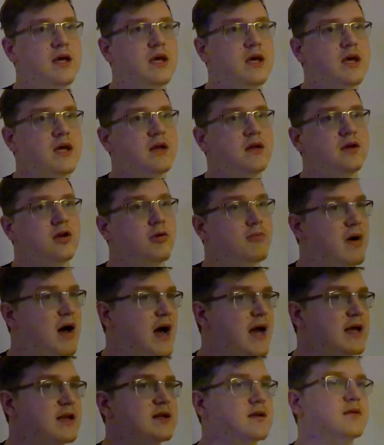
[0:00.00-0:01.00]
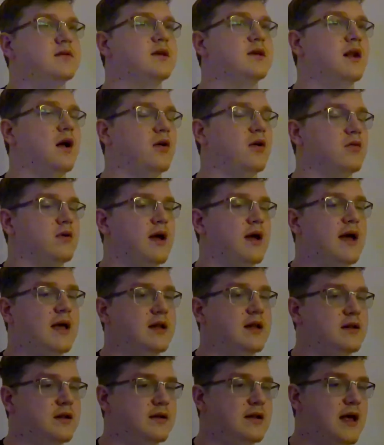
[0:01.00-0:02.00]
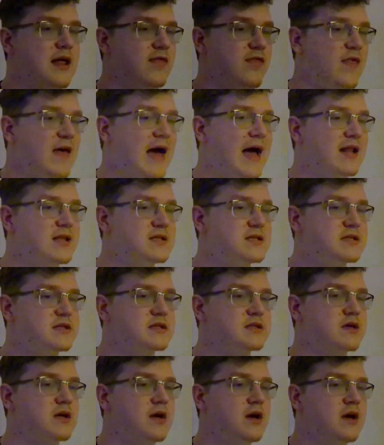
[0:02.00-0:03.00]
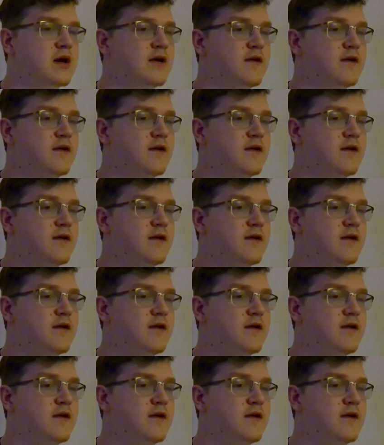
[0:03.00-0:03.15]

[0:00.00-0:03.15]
in your mind, you know, and and that's